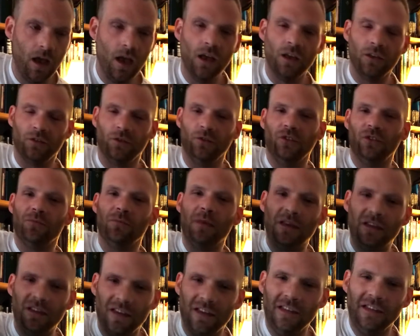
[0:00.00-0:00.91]
So
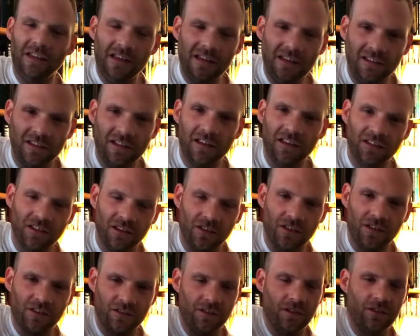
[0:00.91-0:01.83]
it leads into
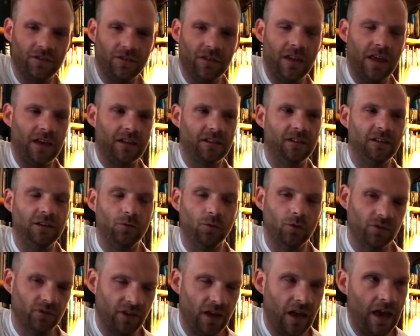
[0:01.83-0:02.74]
the next
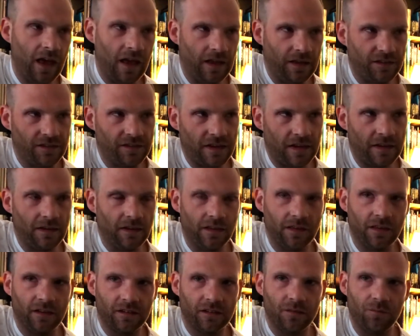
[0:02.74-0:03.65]
sequence. Incidentally,
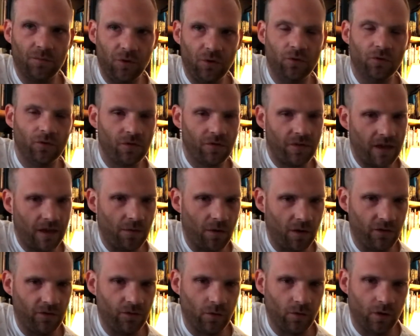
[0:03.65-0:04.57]
that's the beautiful thing
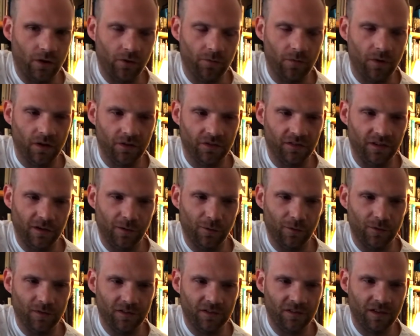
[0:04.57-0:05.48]
about a 12-bar
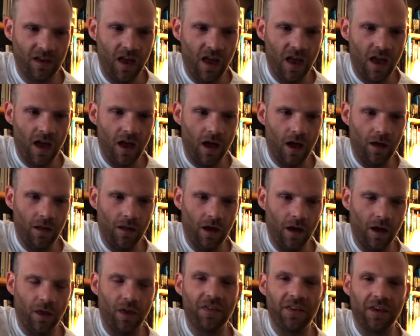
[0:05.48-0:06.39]
sequence.
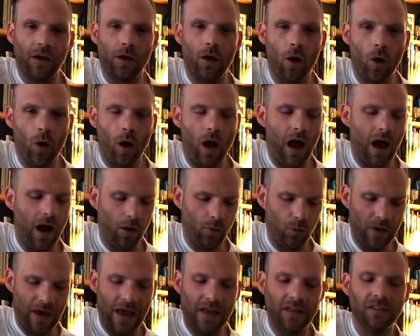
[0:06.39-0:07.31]
And I think
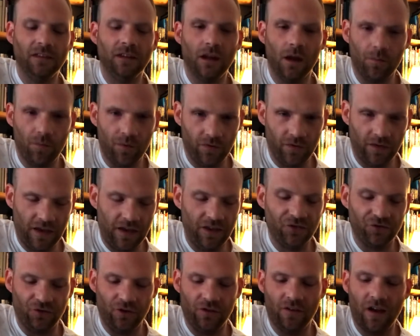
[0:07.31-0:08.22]
the
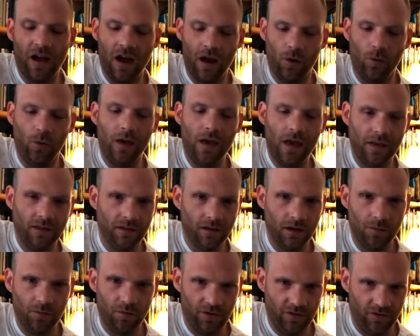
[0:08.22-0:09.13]
history of how we ended
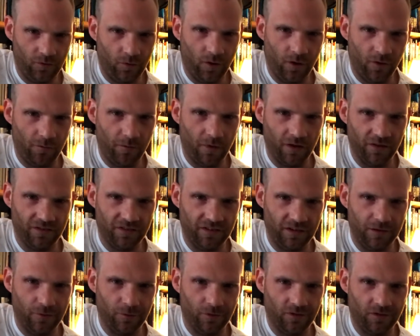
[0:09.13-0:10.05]
up at a 12-bar
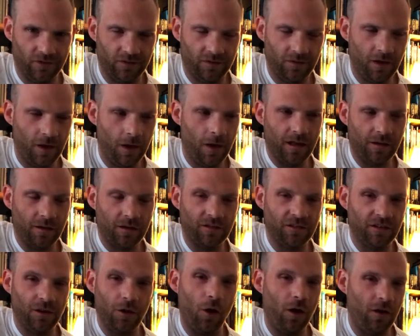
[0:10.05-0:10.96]
sequence, because
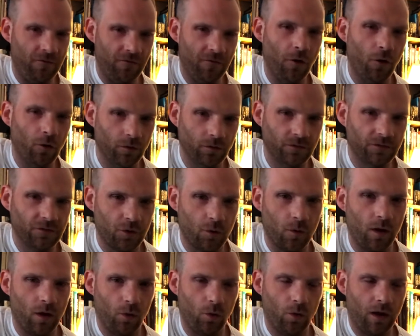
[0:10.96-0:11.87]
it evolved
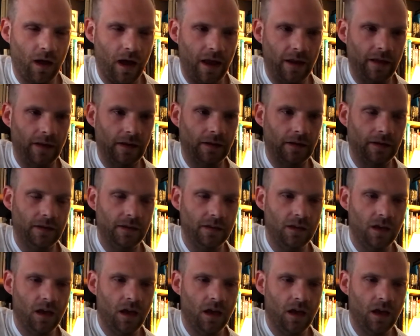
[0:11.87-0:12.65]
quite organically.